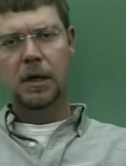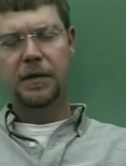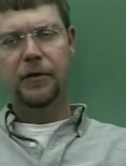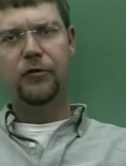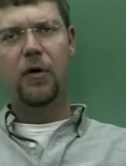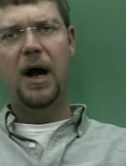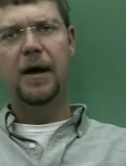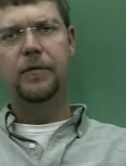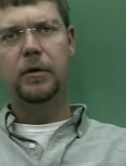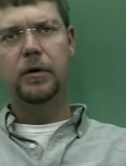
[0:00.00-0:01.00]
the
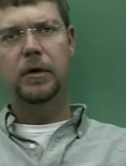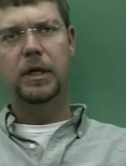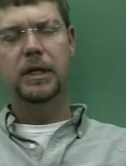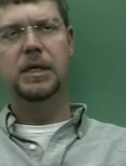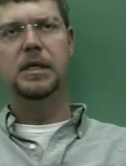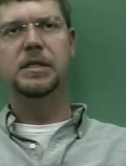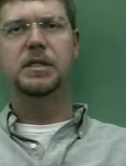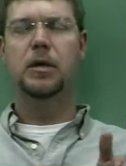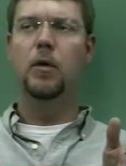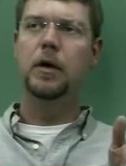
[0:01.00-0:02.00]
driver is
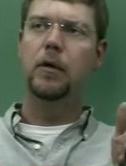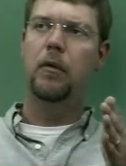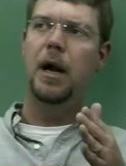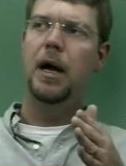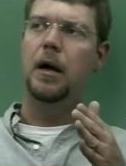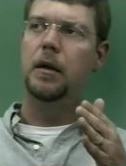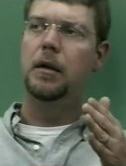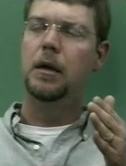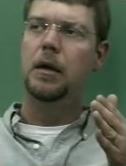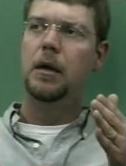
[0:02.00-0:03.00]
going around,
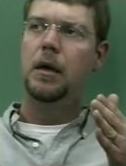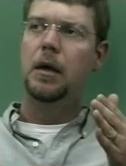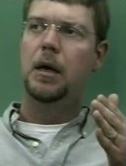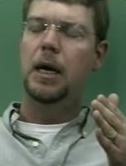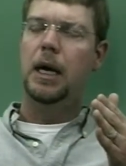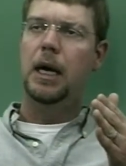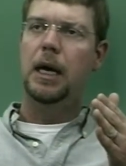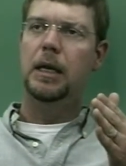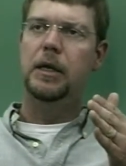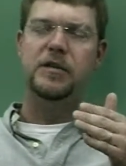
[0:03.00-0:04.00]

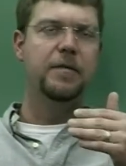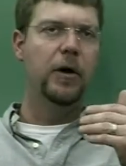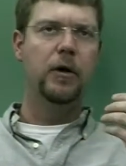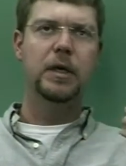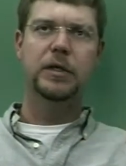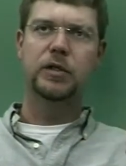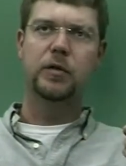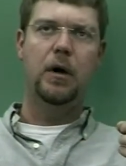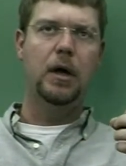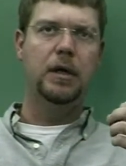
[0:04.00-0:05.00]
and he's very
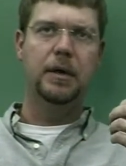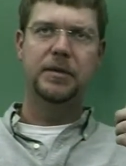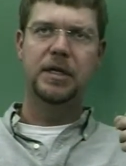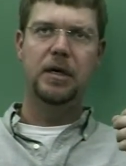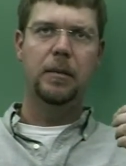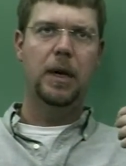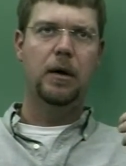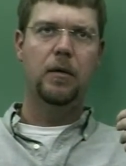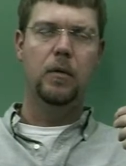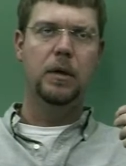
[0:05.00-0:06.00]
distraught and upset about
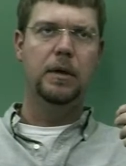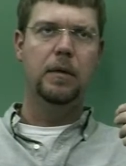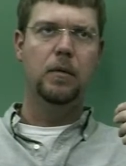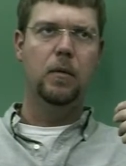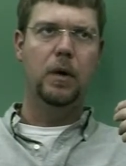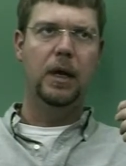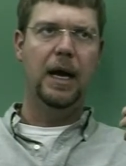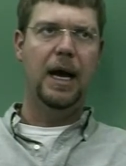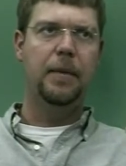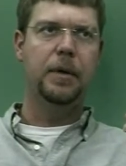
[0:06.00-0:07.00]
what, what had
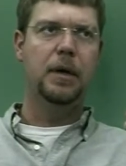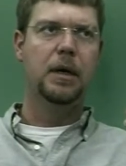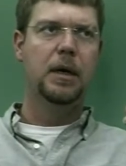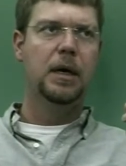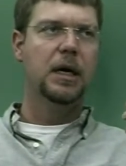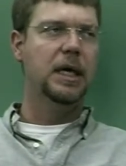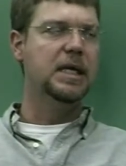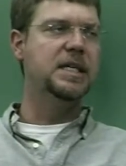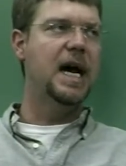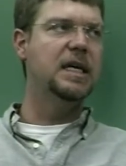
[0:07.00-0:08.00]
happened. And
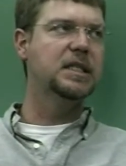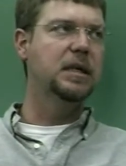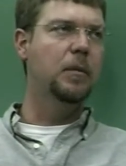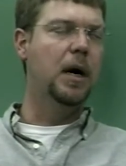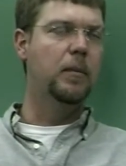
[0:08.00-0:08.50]
he's asking my